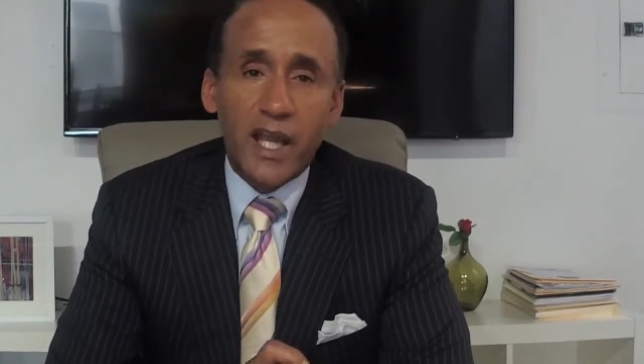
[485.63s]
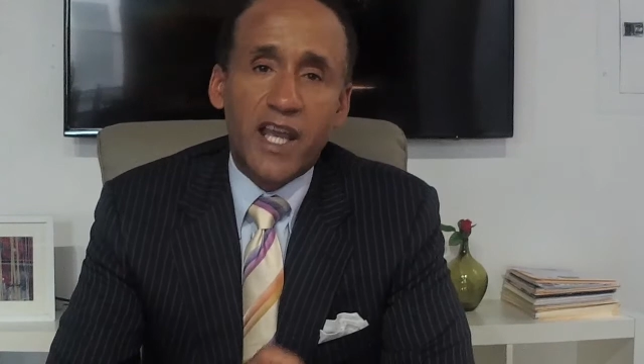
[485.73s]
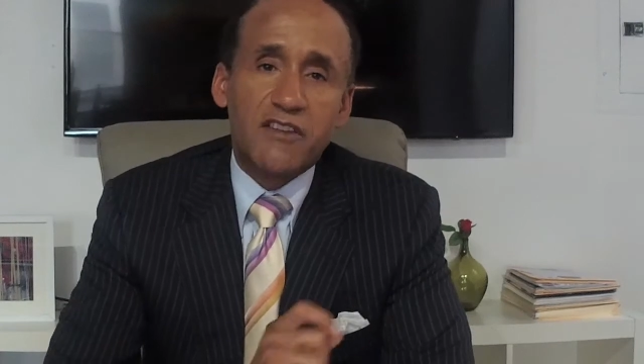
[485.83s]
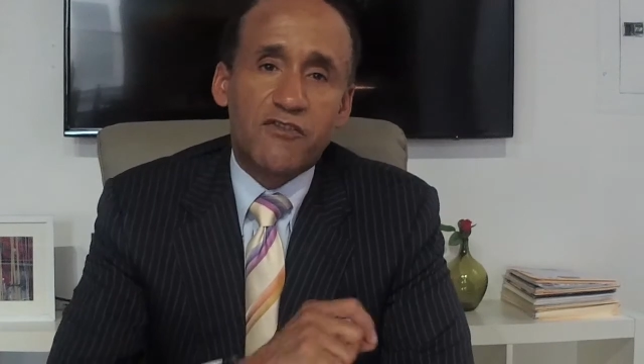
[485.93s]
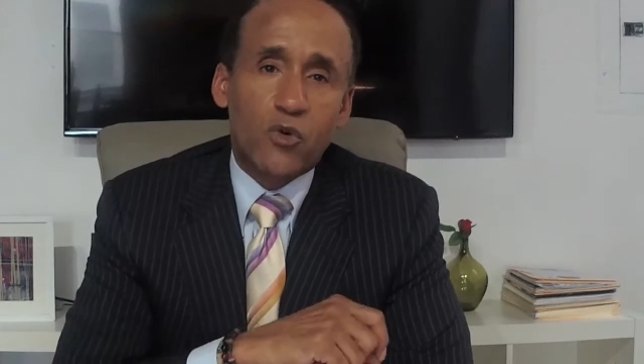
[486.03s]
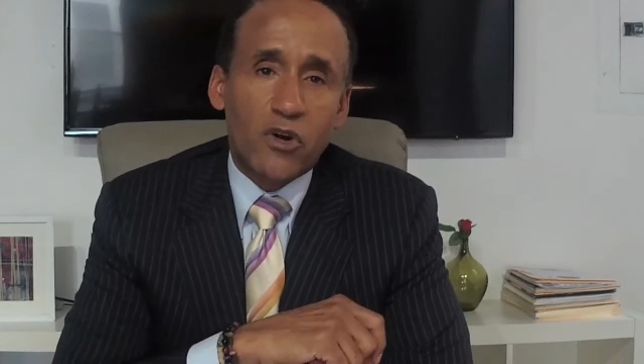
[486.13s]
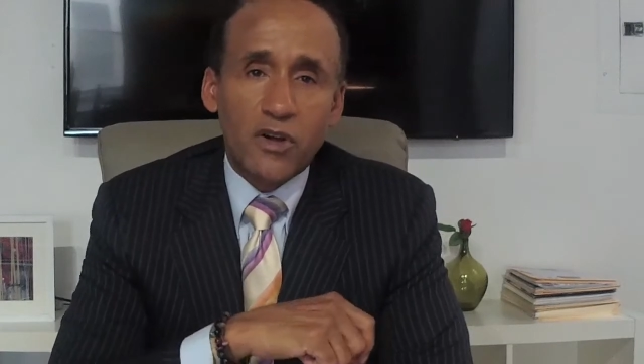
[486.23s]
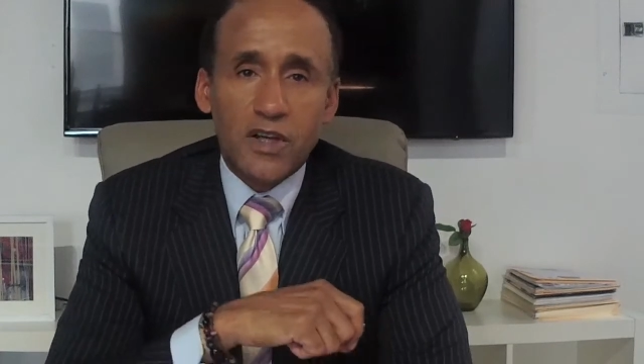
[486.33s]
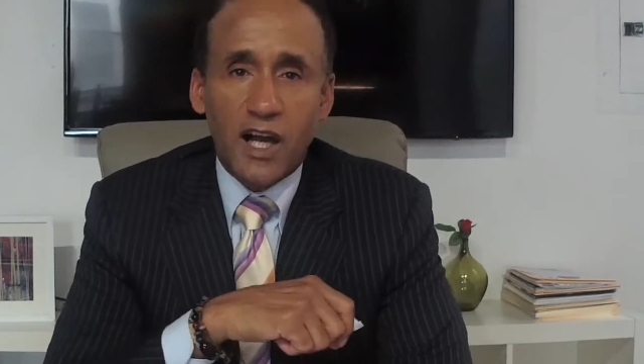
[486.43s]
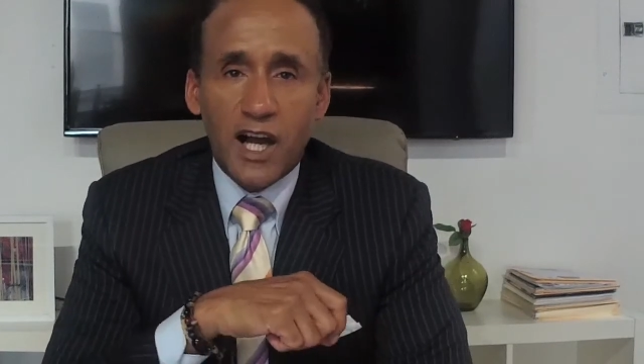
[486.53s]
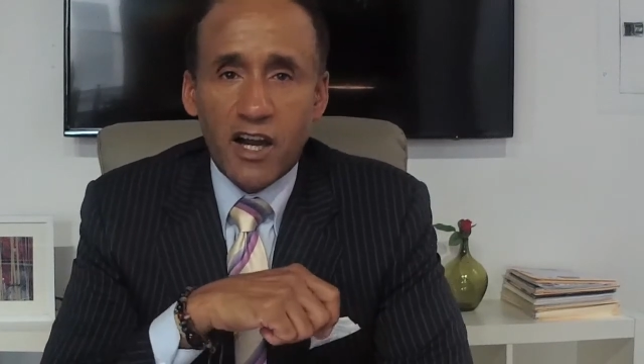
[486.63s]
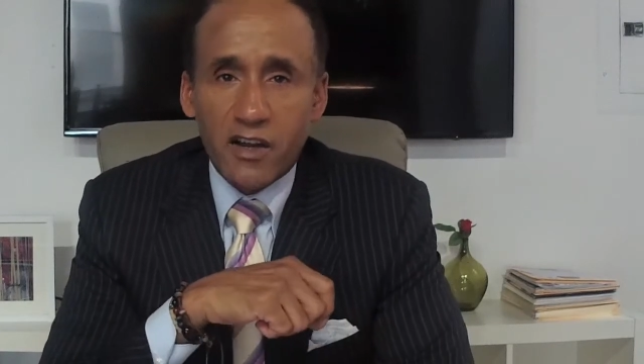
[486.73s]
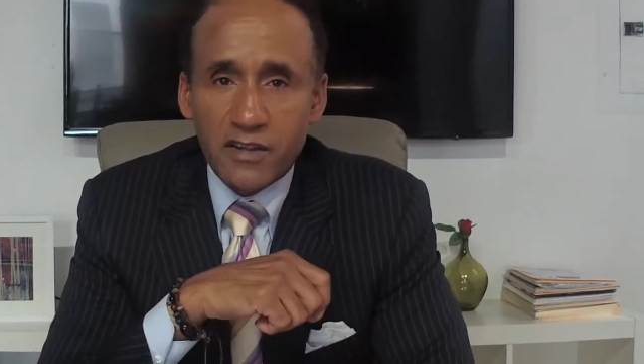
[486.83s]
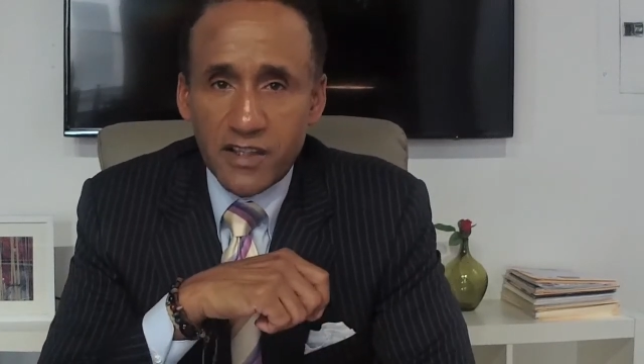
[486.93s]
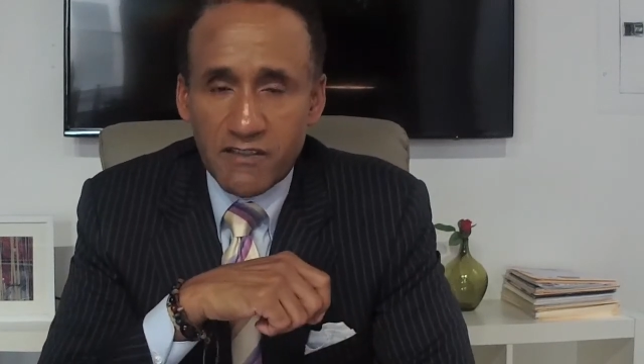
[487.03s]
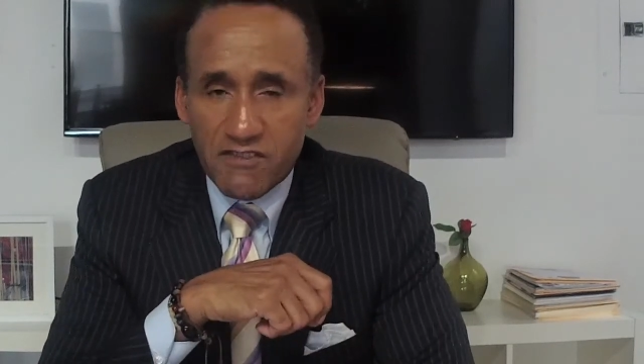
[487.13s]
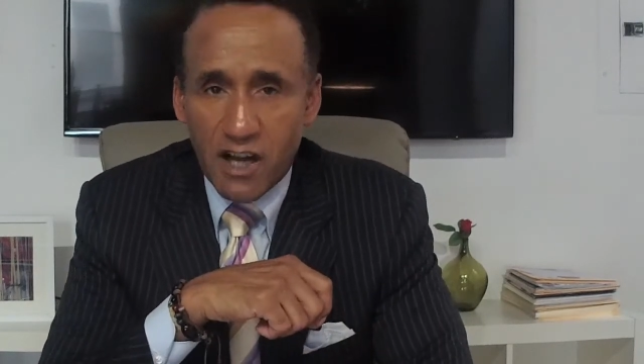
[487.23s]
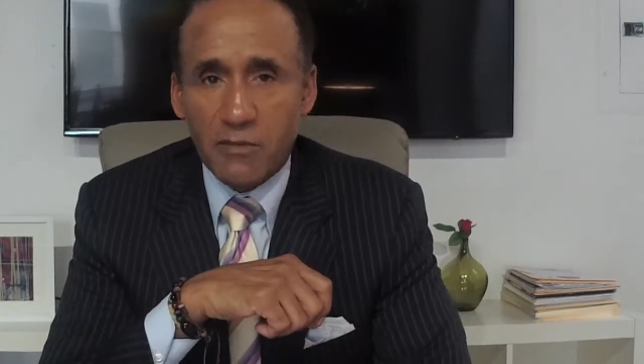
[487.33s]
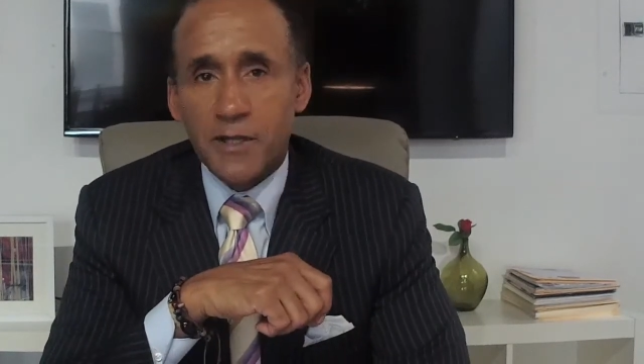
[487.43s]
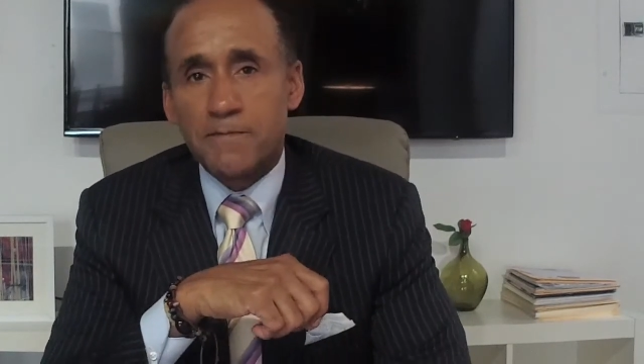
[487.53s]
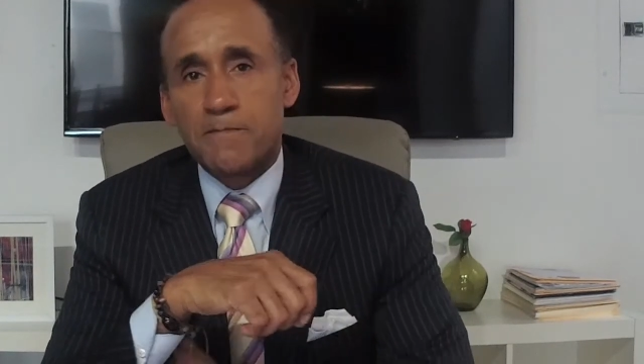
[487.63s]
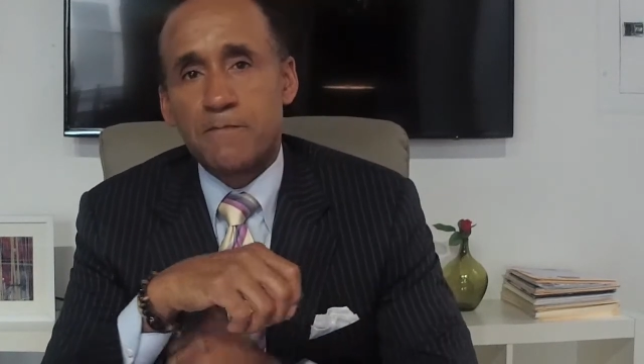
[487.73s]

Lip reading: and for our environment.